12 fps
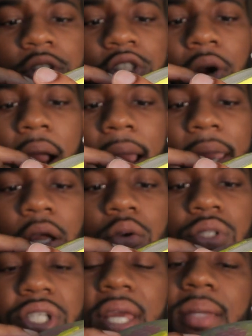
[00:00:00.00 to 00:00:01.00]

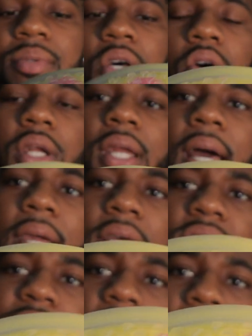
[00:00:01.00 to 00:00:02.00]
triangle shapes on it, I
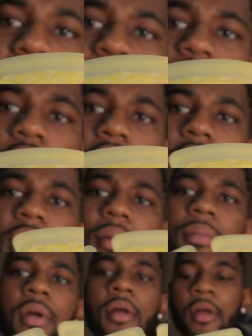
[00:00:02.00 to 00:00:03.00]
guess, for the actual
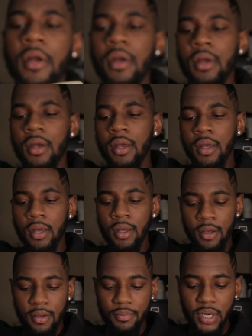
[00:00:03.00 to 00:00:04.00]
grip.
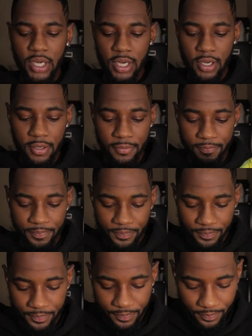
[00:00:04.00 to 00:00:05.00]
But
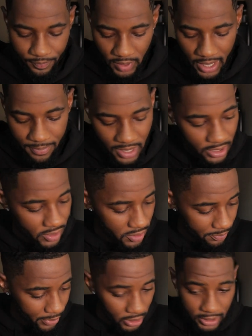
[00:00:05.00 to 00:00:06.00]
yeah man,
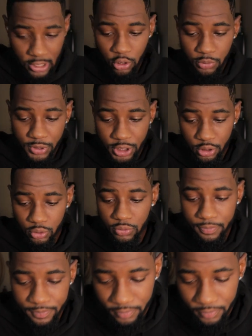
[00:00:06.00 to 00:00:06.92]
this is a pretty dope shoe.